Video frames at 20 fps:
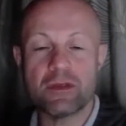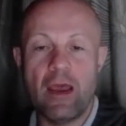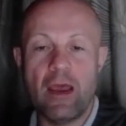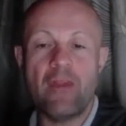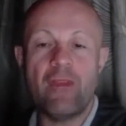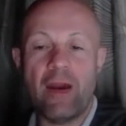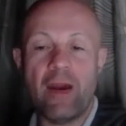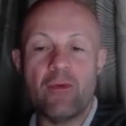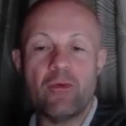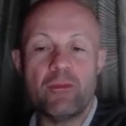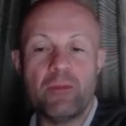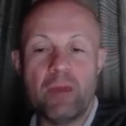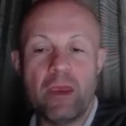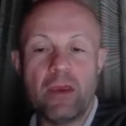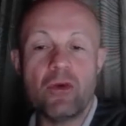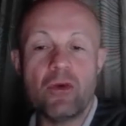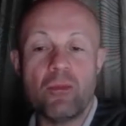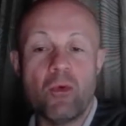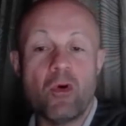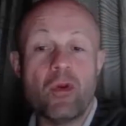And that would
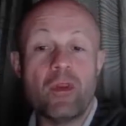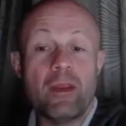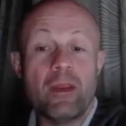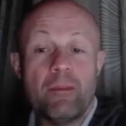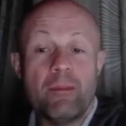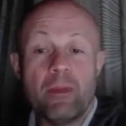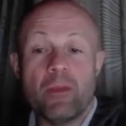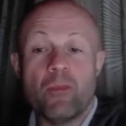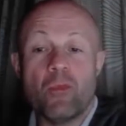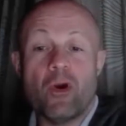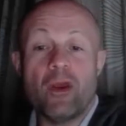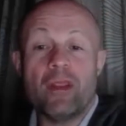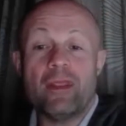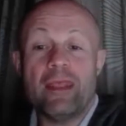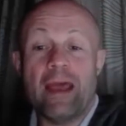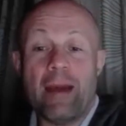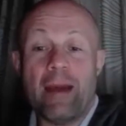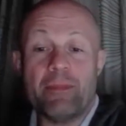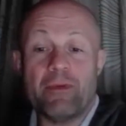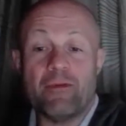make you more nimble, more
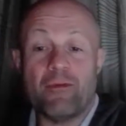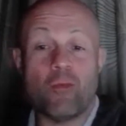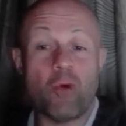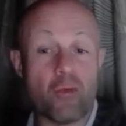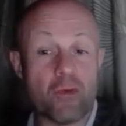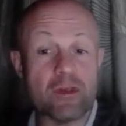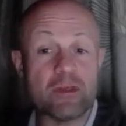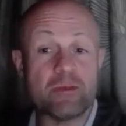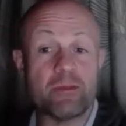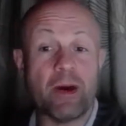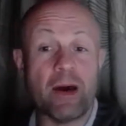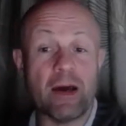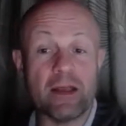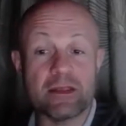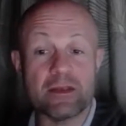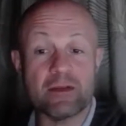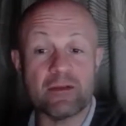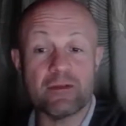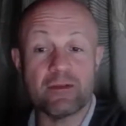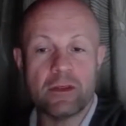adaptive, more responsive.